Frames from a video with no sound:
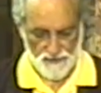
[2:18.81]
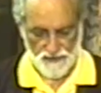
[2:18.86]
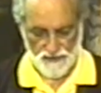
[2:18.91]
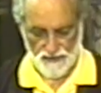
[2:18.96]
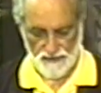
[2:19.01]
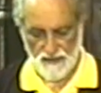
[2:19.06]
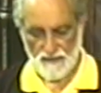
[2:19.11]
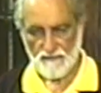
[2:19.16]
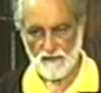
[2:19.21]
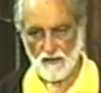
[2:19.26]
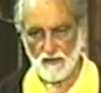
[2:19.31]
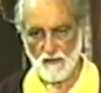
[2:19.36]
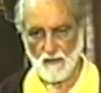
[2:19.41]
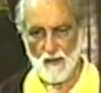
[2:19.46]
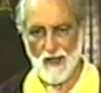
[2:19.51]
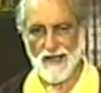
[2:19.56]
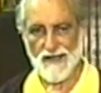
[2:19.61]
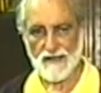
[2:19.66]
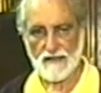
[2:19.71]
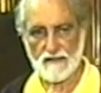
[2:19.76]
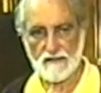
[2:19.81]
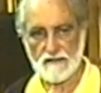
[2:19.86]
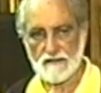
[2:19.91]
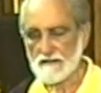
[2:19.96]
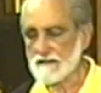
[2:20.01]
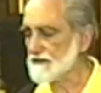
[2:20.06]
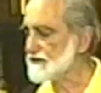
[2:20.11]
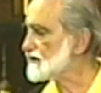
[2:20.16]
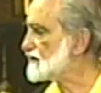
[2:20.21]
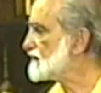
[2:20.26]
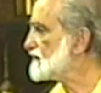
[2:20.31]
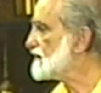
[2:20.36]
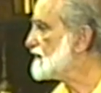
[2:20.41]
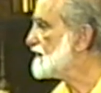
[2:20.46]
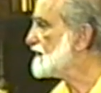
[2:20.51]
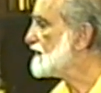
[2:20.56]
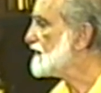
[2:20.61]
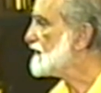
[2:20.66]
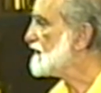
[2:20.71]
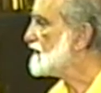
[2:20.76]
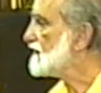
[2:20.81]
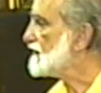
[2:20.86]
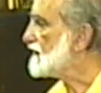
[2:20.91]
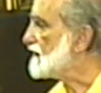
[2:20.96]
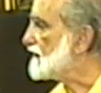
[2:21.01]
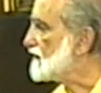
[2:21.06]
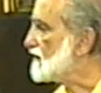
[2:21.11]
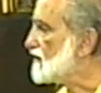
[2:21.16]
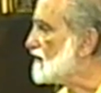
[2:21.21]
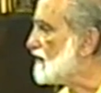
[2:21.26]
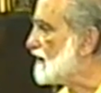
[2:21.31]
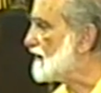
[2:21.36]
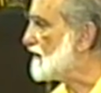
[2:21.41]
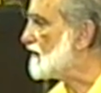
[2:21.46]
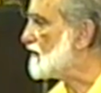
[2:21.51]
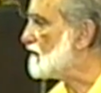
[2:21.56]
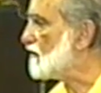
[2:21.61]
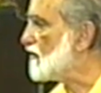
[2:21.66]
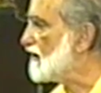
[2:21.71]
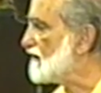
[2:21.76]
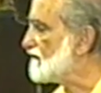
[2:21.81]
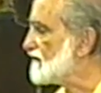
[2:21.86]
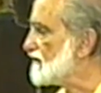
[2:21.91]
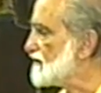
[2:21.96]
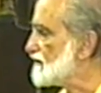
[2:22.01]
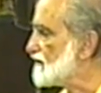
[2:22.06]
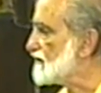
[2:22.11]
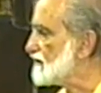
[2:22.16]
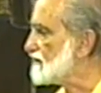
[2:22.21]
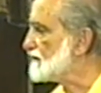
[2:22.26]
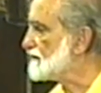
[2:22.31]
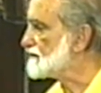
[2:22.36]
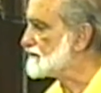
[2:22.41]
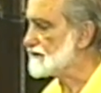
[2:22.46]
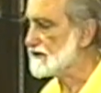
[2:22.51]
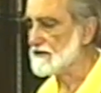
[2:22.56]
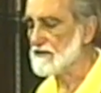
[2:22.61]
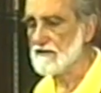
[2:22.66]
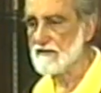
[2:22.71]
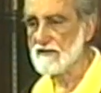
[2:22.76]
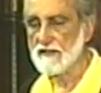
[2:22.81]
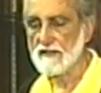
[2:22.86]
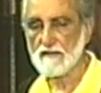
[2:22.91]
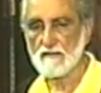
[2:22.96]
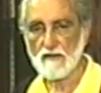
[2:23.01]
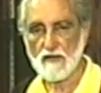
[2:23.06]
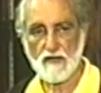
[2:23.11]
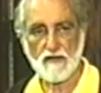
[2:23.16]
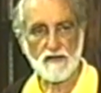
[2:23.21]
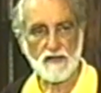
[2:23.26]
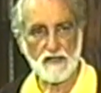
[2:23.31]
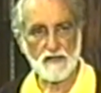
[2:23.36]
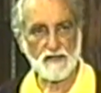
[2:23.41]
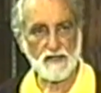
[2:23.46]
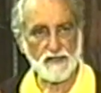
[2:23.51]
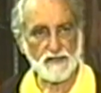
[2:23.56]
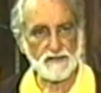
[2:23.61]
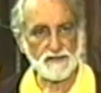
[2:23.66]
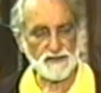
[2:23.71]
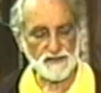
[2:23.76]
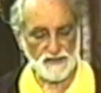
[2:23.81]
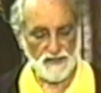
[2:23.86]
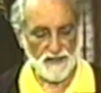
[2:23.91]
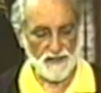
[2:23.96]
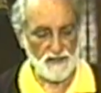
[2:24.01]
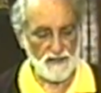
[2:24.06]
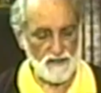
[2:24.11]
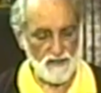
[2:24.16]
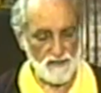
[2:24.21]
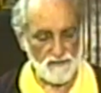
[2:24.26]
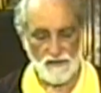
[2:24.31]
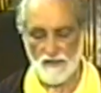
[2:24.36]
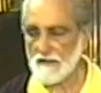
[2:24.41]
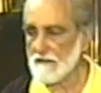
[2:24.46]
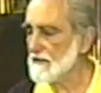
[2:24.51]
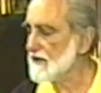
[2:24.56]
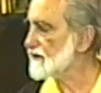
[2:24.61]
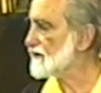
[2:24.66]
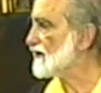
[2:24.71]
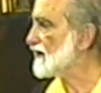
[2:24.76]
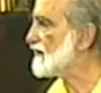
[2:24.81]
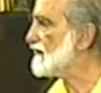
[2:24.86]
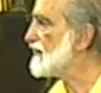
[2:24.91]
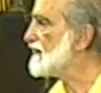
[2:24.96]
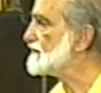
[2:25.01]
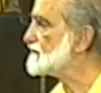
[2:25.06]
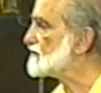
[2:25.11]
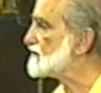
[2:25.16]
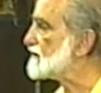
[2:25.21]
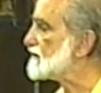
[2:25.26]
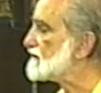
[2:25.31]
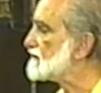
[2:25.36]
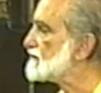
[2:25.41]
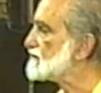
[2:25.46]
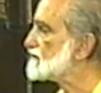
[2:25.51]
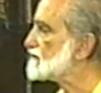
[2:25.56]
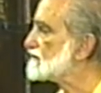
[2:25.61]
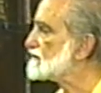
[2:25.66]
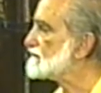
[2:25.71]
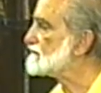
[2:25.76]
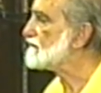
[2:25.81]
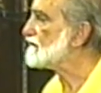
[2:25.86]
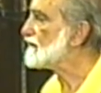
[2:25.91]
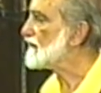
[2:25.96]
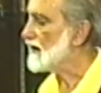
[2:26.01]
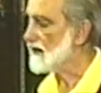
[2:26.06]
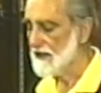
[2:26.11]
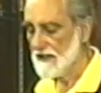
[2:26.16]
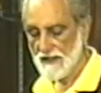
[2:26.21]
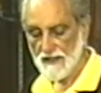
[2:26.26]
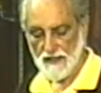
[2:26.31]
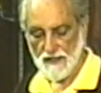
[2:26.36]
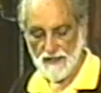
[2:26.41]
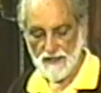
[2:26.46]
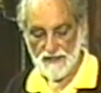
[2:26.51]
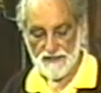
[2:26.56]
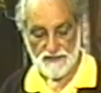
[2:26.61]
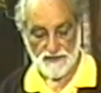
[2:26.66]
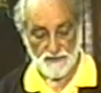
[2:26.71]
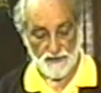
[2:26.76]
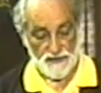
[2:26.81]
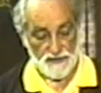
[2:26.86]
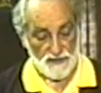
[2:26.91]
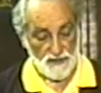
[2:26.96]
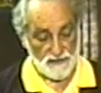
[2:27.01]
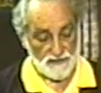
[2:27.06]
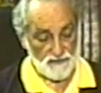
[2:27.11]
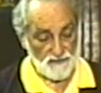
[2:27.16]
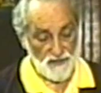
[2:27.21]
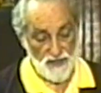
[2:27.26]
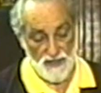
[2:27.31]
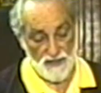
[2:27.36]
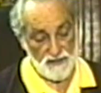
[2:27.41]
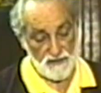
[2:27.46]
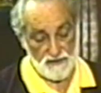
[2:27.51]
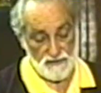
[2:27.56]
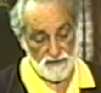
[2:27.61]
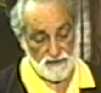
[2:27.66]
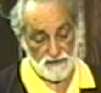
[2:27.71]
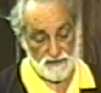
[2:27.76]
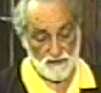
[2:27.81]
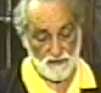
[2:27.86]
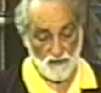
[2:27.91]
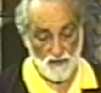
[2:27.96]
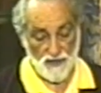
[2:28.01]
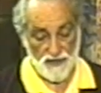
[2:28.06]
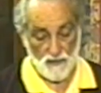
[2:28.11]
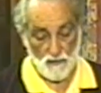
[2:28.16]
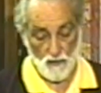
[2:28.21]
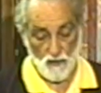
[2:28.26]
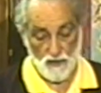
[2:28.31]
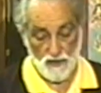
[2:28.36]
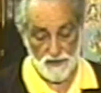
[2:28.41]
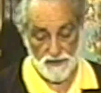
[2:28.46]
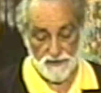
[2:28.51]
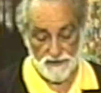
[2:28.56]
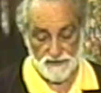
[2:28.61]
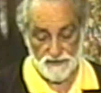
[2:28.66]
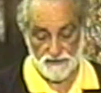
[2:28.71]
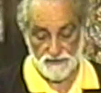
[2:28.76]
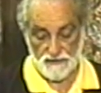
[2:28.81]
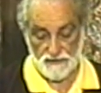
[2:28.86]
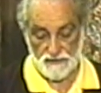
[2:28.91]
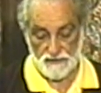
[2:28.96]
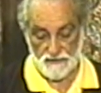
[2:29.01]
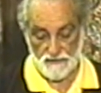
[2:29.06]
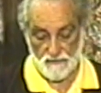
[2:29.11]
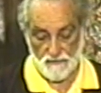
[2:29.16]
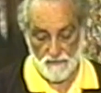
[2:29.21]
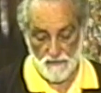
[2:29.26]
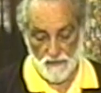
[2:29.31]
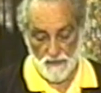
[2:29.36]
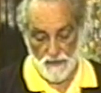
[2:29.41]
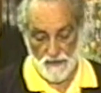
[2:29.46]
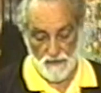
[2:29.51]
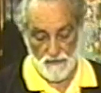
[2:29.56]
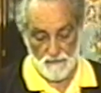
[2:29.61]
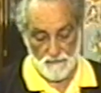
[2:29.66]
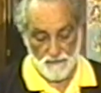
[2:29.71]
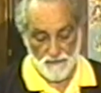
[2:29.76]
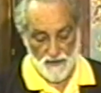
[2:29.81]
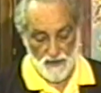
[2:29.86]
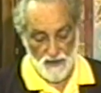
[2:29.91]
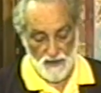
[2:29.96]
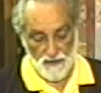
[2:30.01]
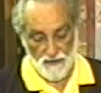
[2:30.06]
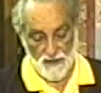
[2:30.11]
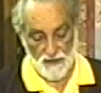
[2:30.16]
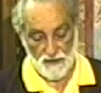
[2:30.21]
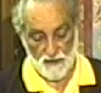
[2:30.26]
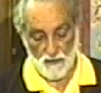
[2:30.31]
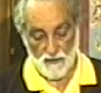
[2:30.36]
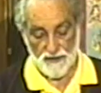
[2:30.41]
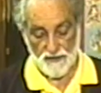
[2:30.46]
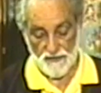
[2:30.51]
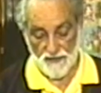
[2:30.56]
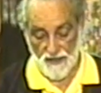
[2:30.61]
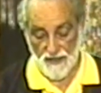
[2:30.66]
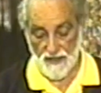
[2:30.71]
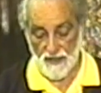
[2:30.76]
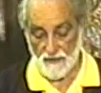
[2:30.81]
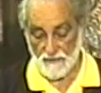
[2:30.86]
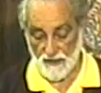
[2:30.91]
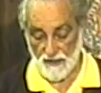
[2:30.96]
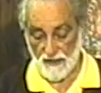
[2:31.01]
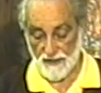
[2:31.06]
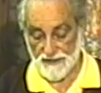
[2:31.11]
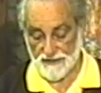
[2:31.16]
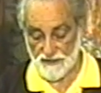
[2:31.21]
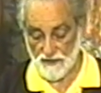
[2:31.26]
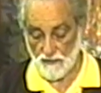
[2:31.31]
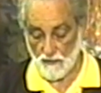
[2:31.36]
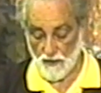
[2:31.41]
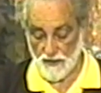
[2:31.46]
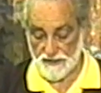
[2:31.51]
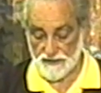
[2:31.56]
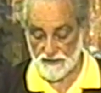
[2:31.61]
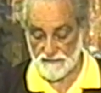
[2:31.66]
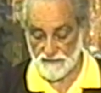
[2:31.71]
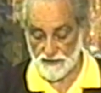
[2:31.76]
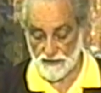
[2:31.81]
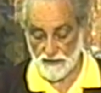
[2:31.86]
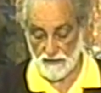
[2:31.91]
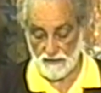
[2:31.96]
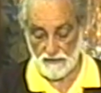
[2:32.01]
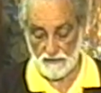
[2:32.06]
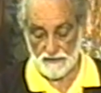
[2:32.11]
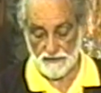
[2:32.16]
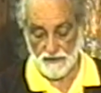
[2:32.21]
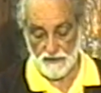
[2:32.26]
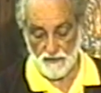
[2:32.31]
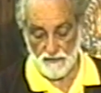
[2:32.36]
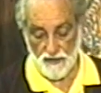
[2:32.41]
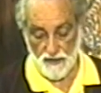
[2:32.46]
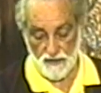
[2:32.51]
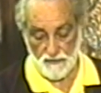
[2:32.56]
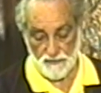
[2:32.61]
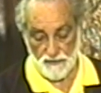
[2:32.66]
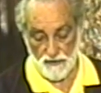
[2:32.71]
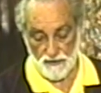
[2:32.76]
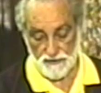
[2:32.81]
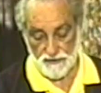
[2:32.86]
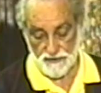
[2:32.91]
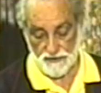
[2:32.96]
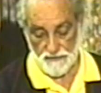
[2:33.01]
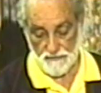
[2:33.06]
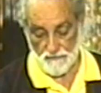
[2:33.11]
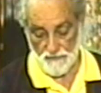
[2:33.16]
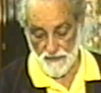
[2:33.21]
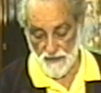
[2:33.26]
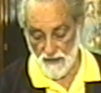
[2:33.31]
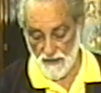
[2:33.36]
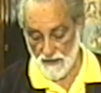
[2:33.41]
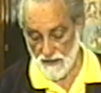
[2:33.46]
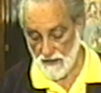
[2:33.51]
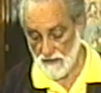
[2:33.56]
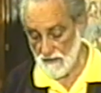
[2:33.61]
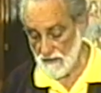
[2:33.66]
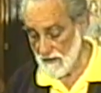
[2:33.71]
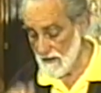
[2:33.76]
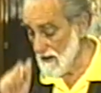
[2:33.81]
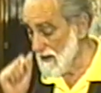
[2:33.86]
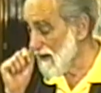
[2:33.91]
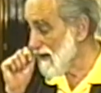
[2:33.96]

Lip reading: several wagons and carted them off into the hills of Korea, where he then studied nothing but the classics. And as a result of that, he did the great works that go under the name, the collected works of Chunol, the Korean approach. Now,